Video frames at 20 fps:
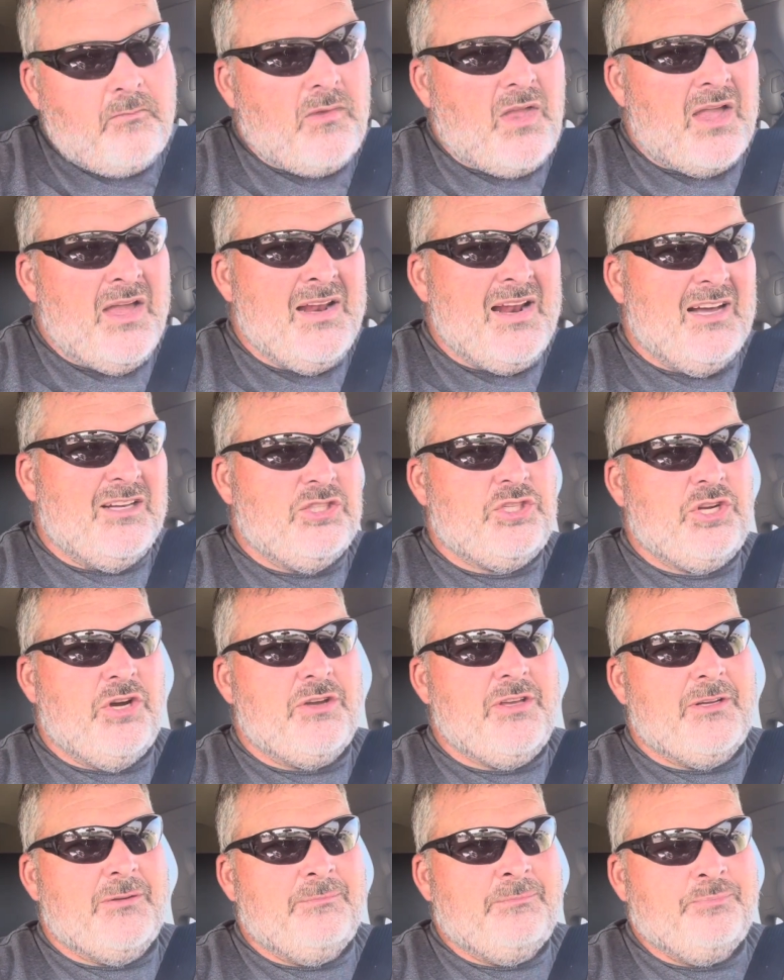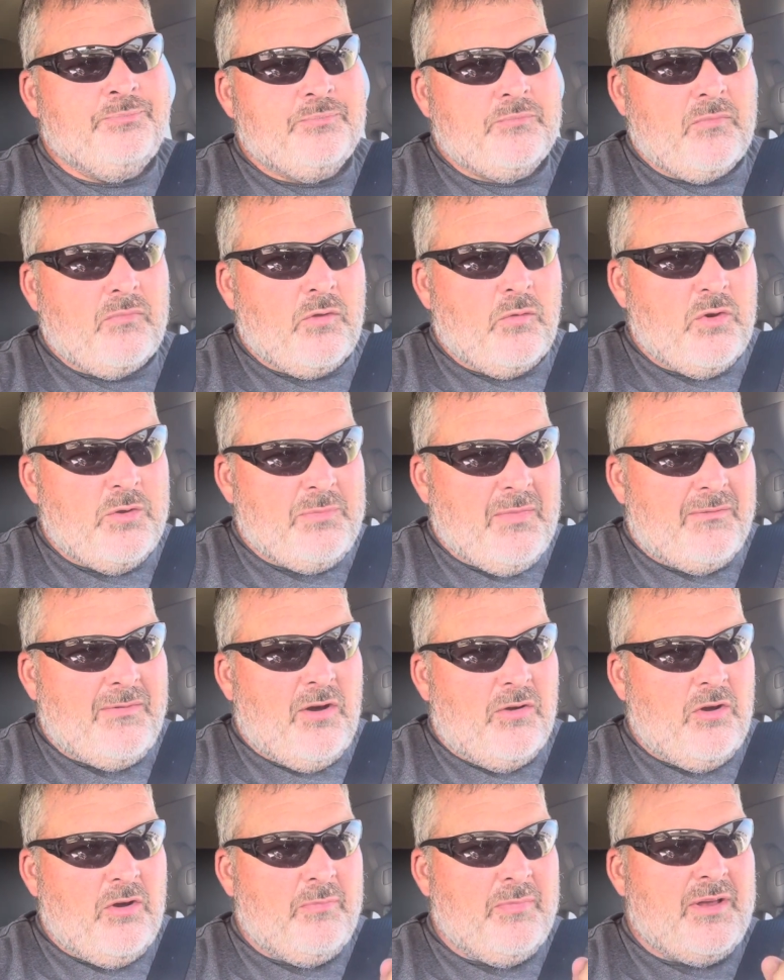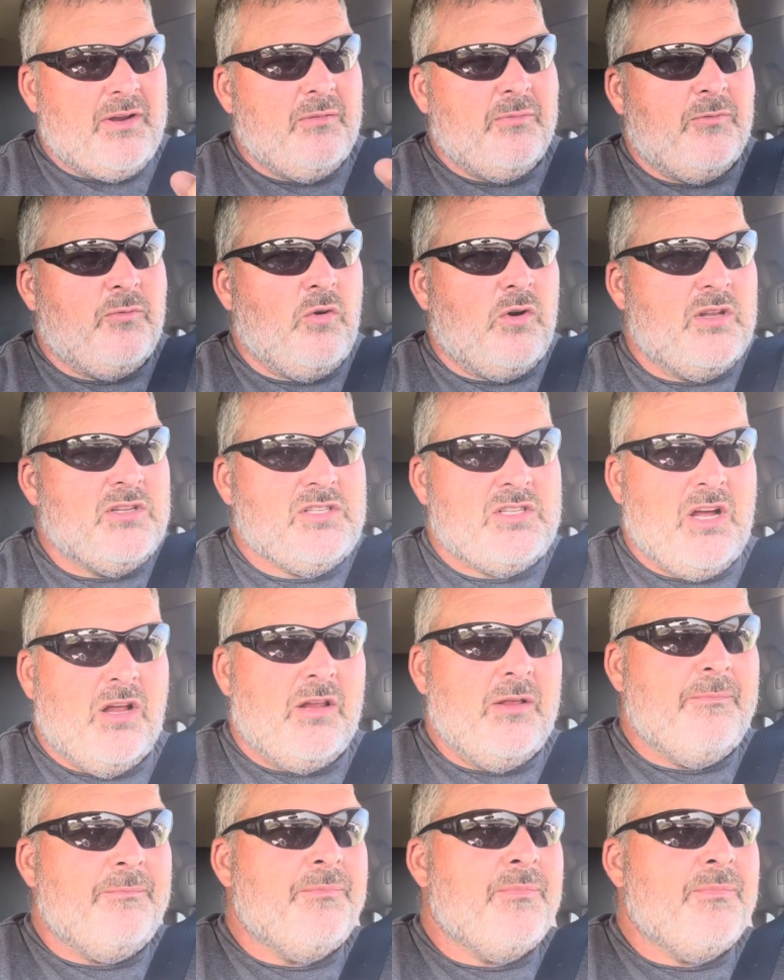and I'll show you with my voltometer before I install it.